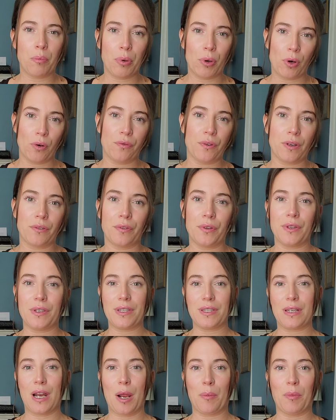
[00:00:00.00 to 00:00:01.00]
perfect for
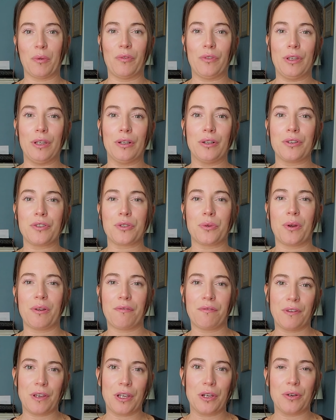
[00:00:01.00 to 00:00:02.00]
this time of year, so I
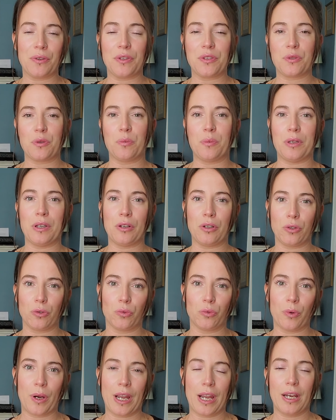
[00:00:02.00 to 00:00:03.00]
figured this would be a
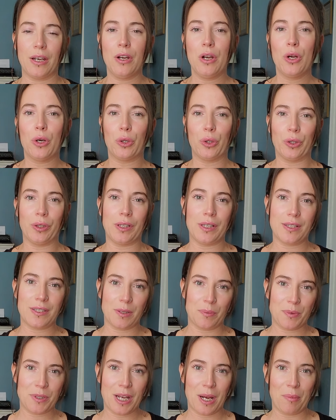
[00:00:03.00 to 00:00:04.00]
great early
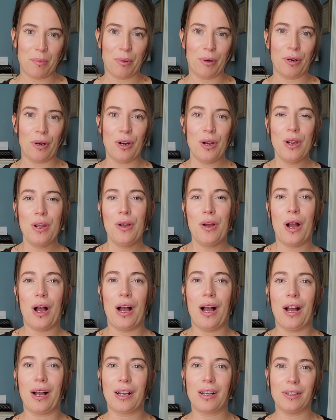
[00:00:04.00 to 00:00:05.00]
September
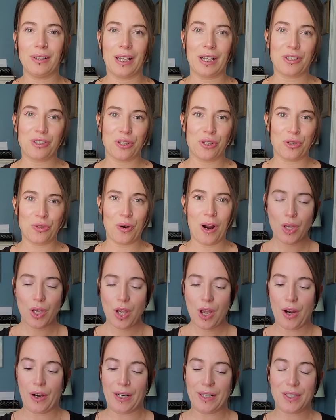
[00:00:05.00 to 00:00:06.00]
collection drop.
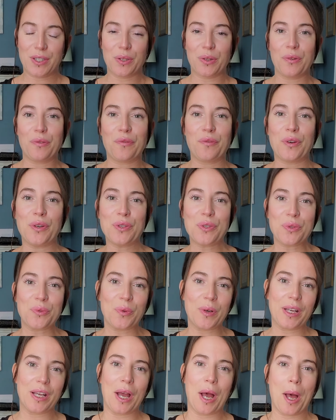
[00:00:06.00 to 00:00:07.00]
All right, so the first
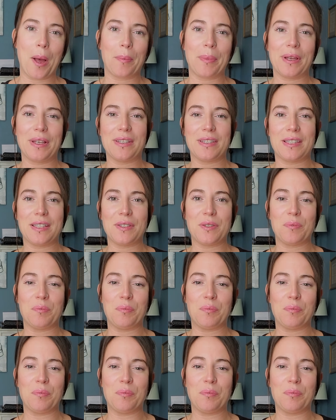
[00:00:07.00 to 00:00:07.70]
ring up is this